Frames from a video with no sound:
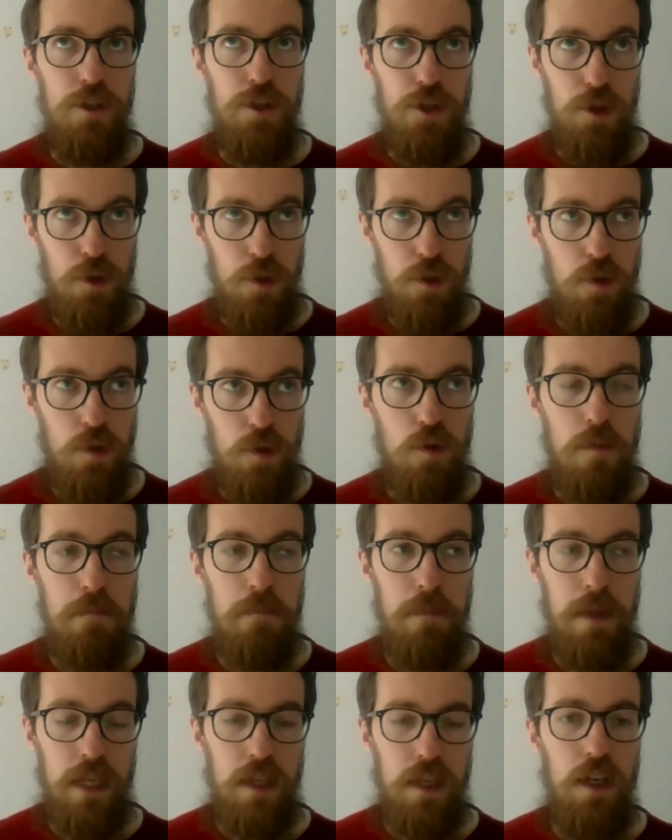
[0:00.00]
do
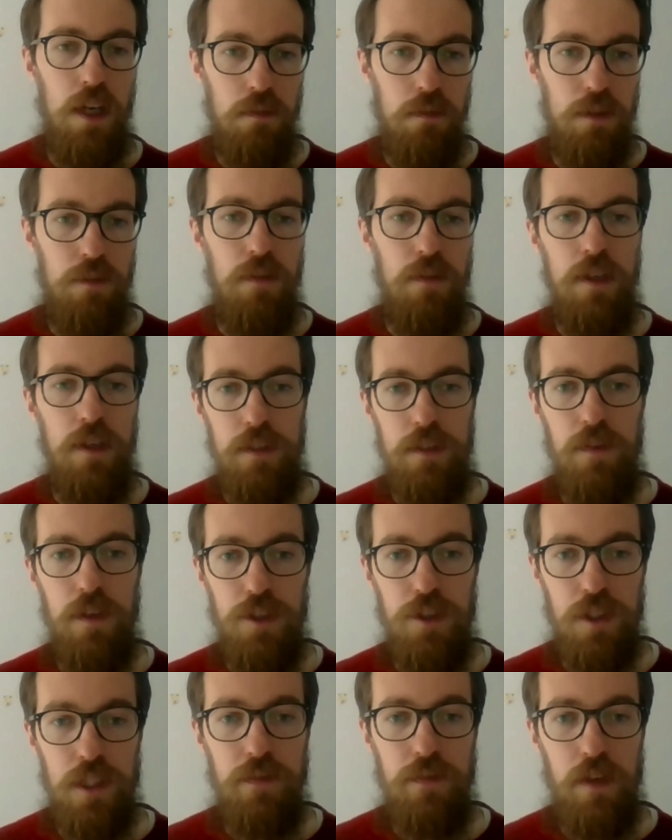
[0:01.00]
make lower res
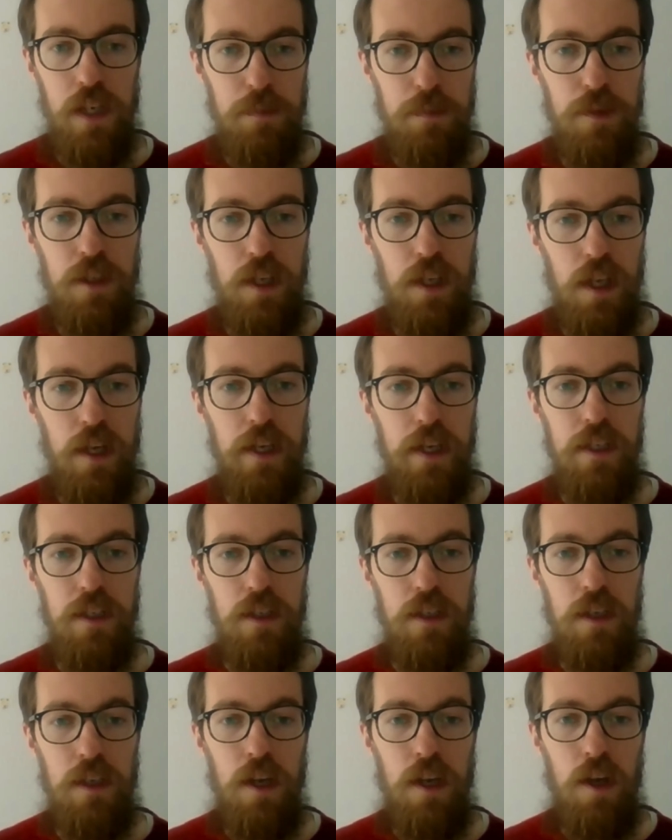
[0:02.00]
versions available
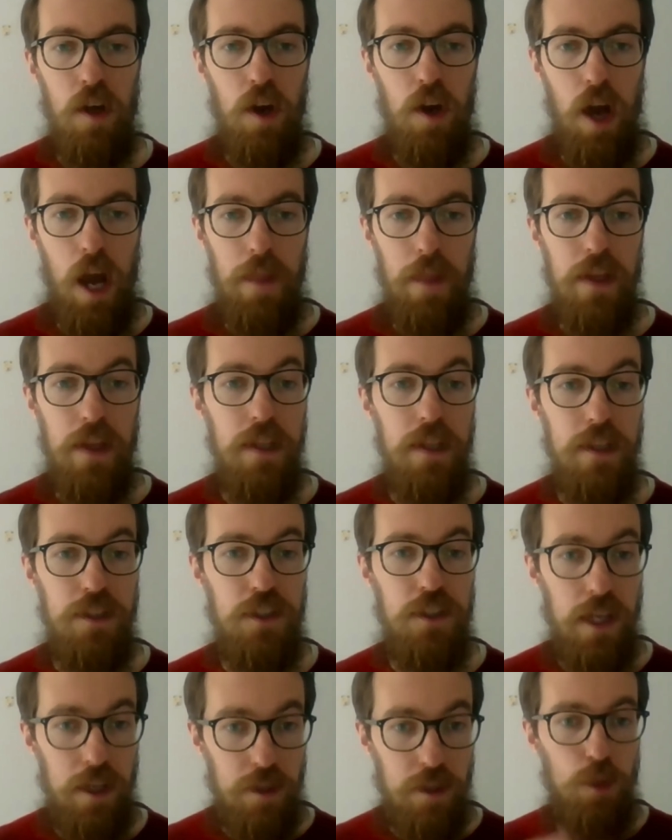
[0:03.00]
online, and then they
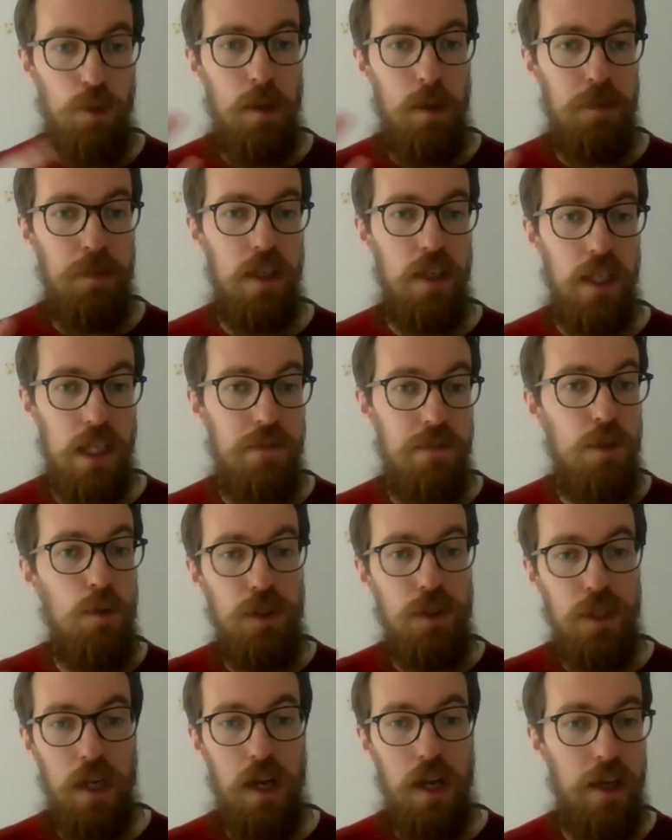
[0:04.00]
say on their website, if you
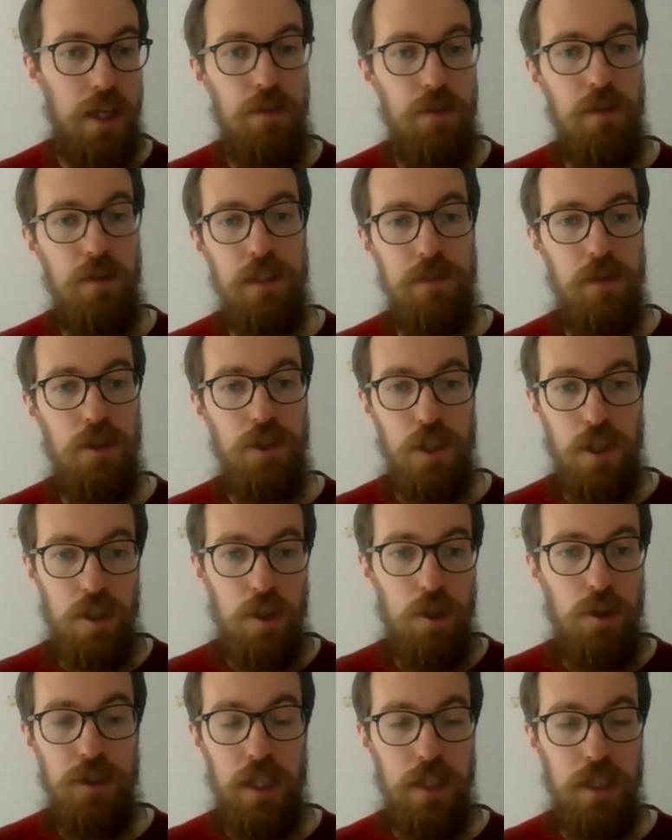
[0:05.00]
want a higher res version,
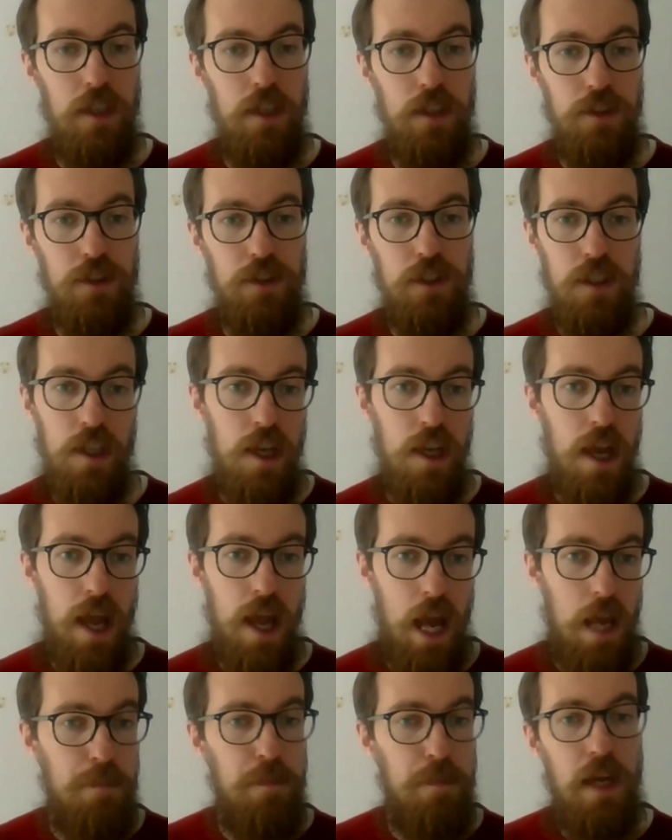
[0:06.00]
contact us.
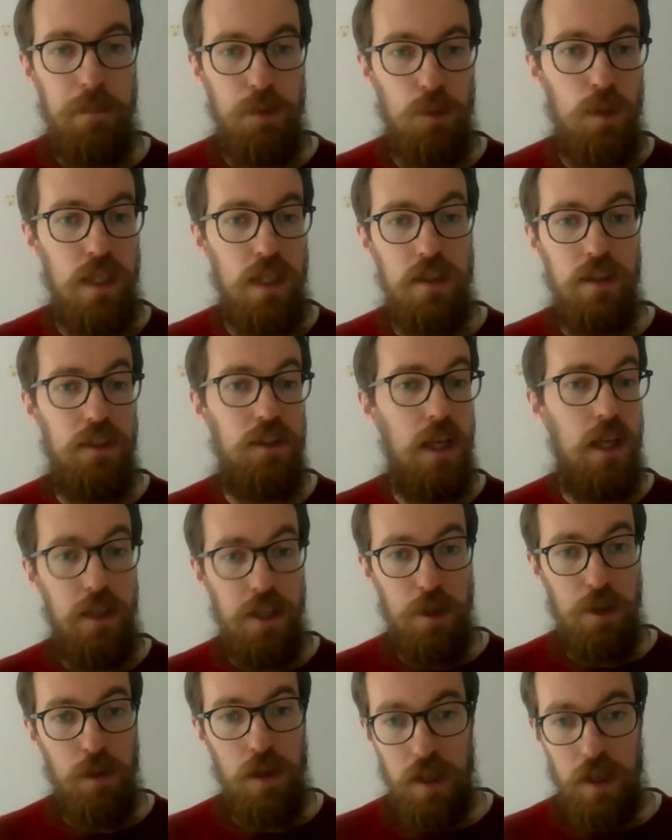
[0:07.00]
Perhaps we can sell
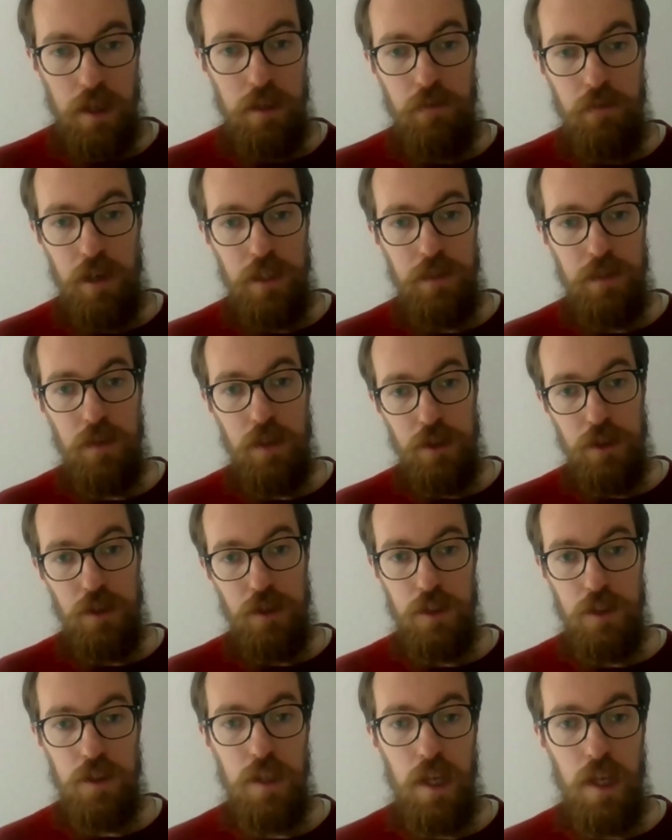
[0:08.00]
you a higher res
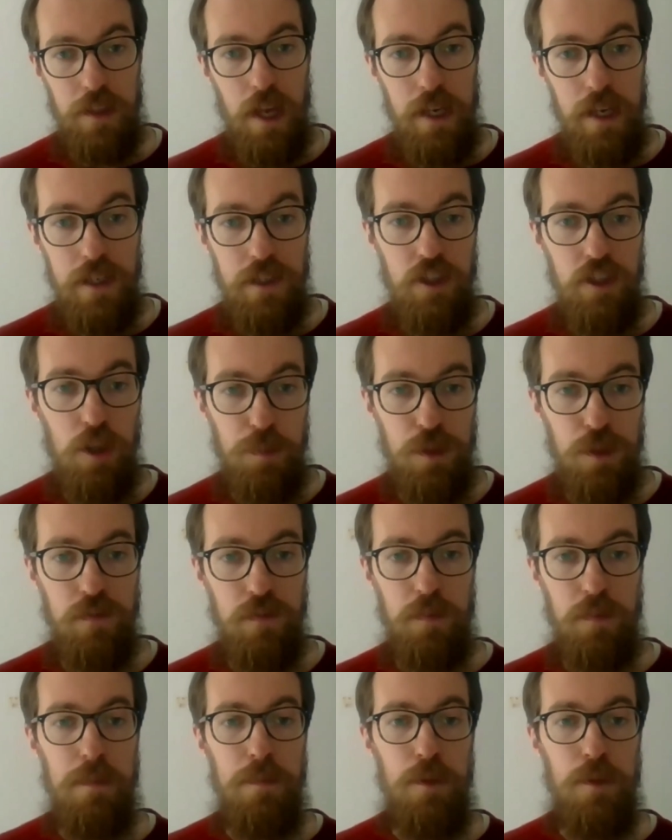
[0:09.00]
version. So that is an option
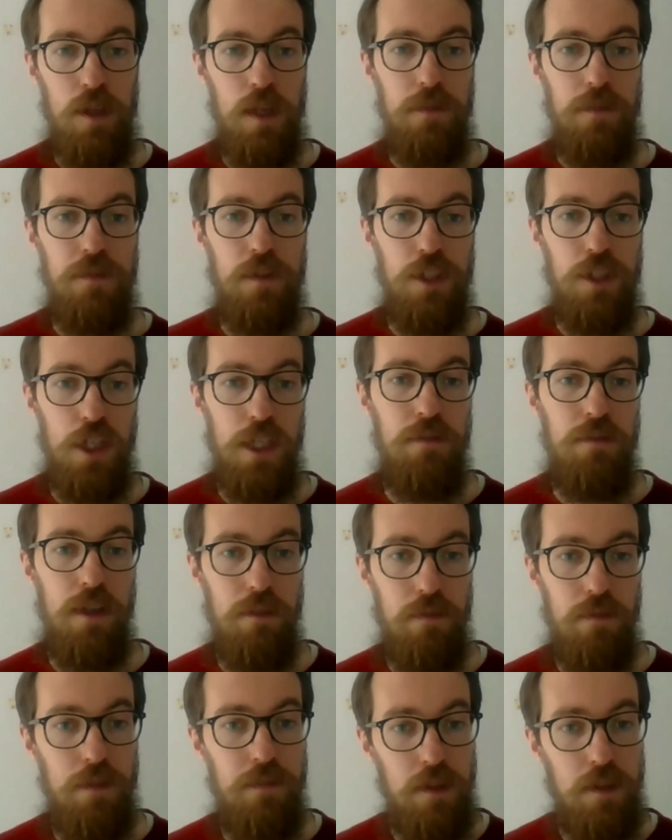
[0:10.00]
for people who have to
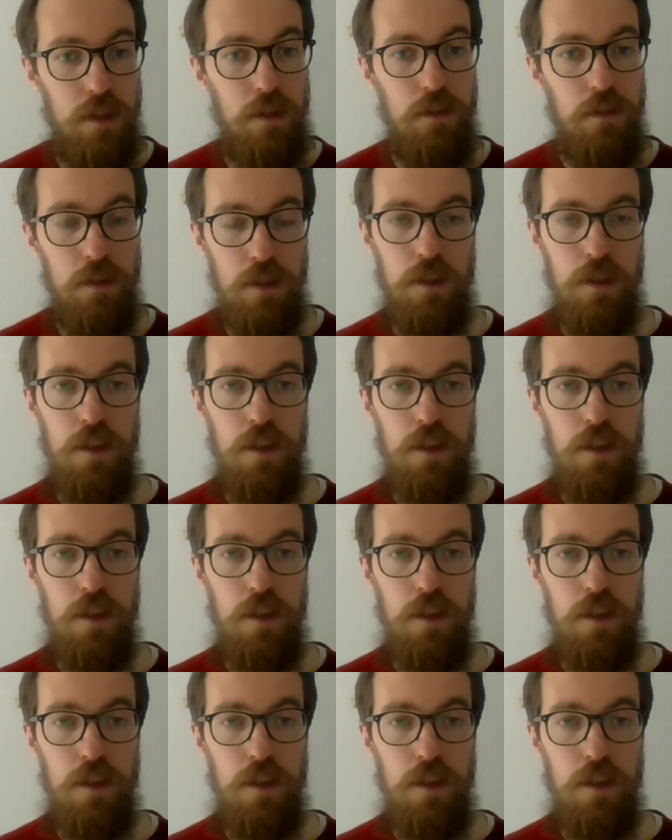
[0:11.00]
generate revenue.